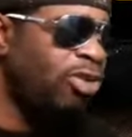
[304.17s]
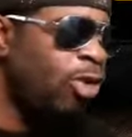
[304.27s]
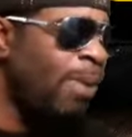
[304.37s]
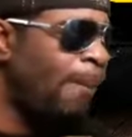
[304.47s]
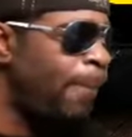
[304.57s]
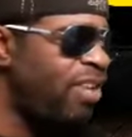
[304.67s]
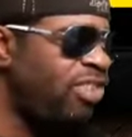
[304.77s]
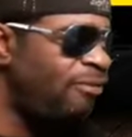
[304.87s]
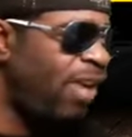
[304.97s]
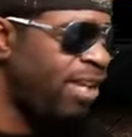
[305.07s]
my
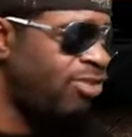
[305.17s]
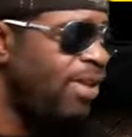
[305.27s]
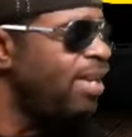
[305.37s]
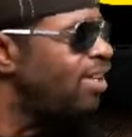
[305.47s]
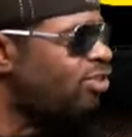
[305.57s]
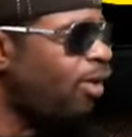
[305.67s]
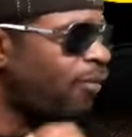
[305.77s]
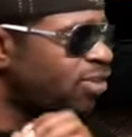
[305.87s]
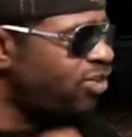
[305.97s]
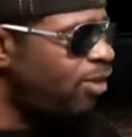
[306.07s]
best advice. So if
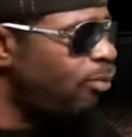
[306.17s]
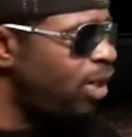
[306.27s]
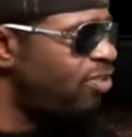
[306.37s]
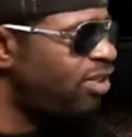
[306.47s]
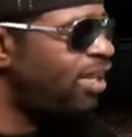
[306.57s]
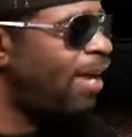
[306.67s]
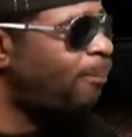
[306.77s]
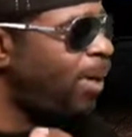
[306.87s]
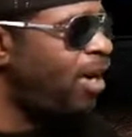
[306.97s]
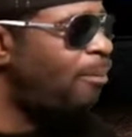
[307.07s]
for some reason
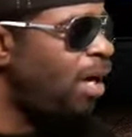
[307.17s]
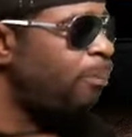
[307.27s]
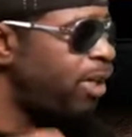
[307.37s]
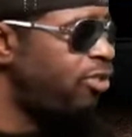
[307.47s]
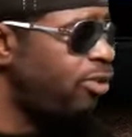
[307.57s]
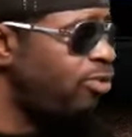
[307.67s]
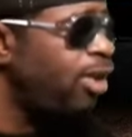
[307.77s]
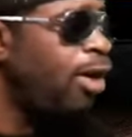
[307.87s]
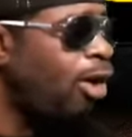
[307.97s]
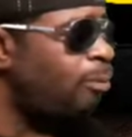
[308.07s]
that Paramount Pictures
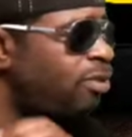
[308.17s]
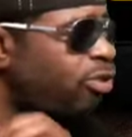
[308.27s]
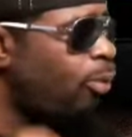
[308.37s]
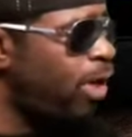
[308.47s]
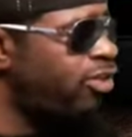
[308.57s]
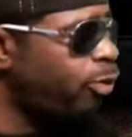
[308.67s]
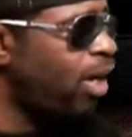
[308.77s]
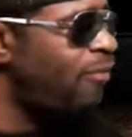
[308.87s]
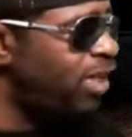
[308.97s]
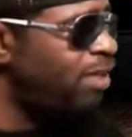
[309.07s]
or Mr. Wes
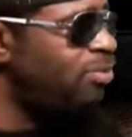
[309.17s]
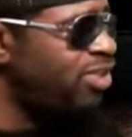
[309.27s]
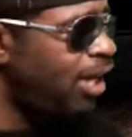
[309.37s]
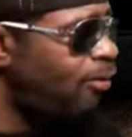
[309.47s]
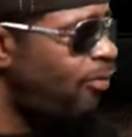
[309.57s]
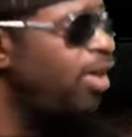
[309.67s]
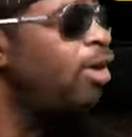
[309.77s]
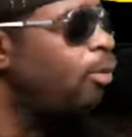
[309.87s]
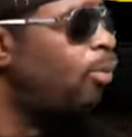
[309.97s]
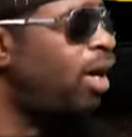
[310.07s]
Craven himself
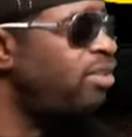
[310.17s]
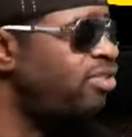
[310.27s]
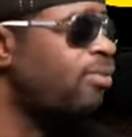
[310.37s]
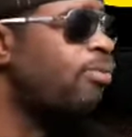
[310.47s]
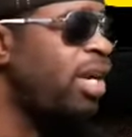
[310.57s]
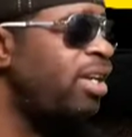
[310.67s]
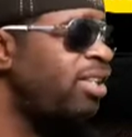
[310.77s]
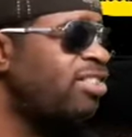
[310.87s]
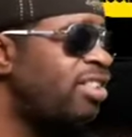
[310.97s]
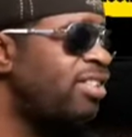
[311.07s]
winds up running
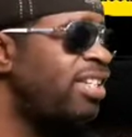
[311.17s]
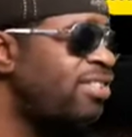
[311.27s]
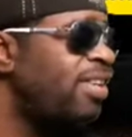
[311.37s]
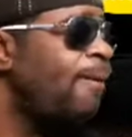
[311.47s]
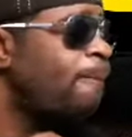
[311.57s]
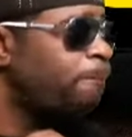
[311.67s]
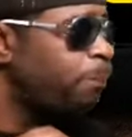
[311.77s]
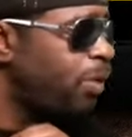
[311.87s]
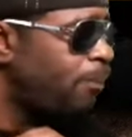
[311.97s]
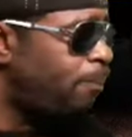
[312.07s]
into this
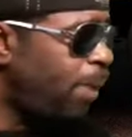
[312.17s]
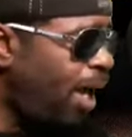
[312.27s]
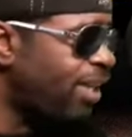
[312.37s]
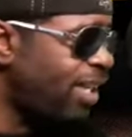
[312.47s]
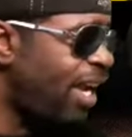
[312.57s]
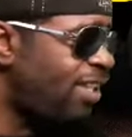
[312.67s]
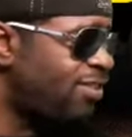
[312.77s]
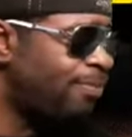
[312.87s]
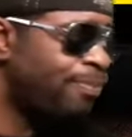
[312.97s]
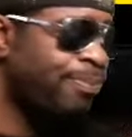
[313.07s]
podcast,